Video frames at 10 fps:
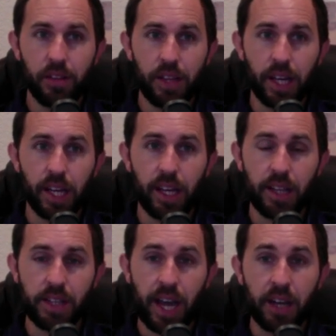that
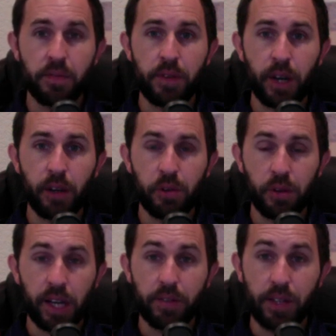has added value in your
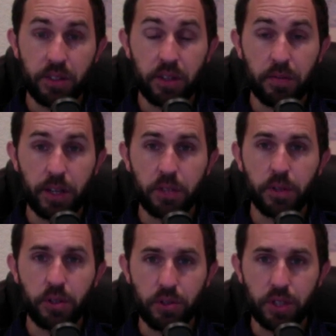life and it's an
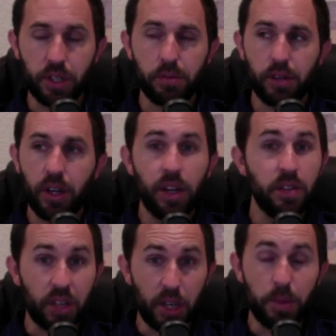investment to yourself,
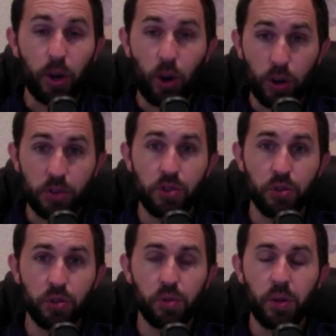it's going to be hard
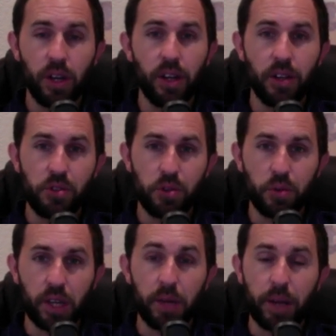to
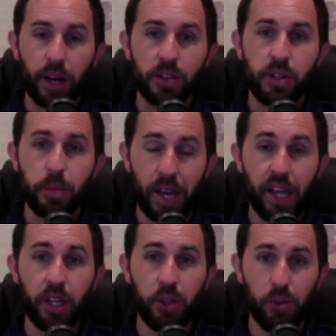get parents to
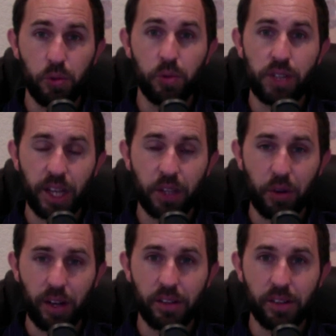pay you 10
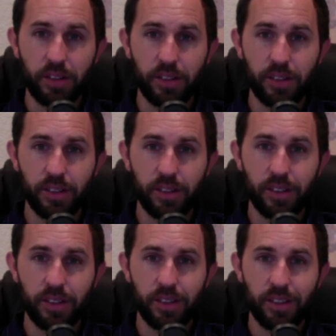grand.
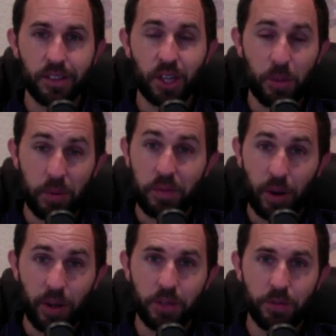It's going to be
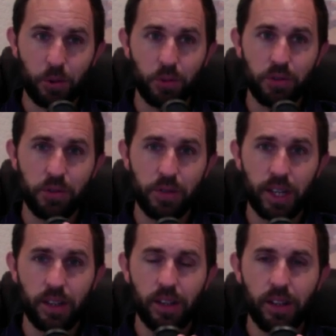very difficult to do
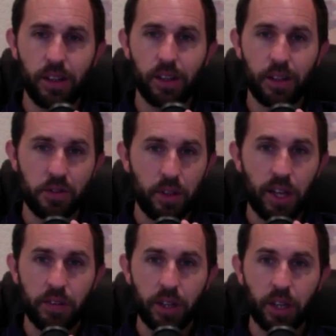that because a
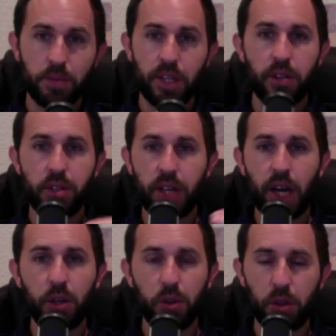lot of it comes down to
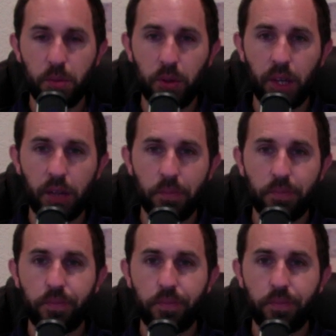how you communicate,